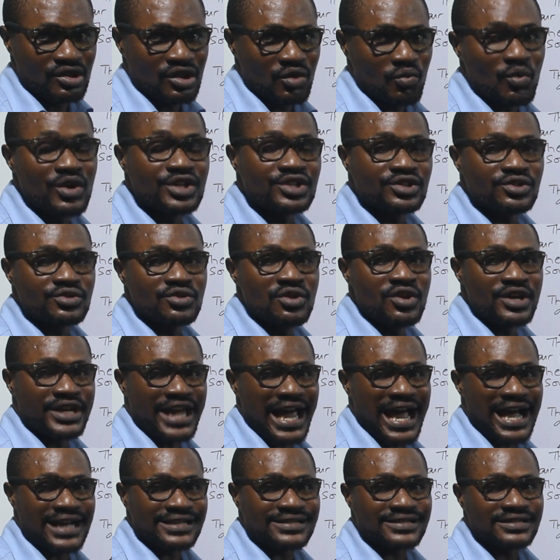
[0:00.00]
which you look
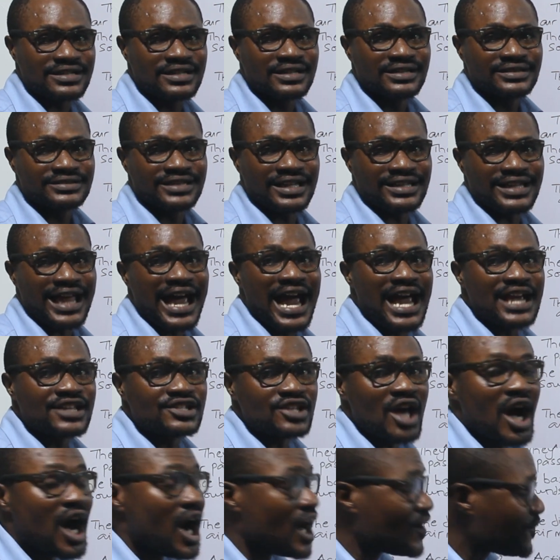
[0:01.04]
at the
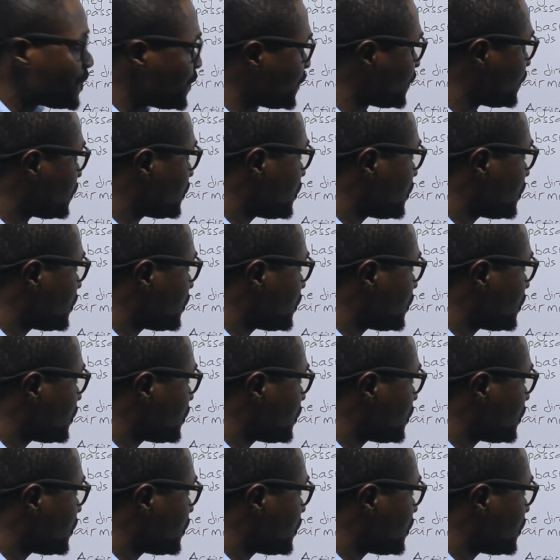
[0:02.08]
likes of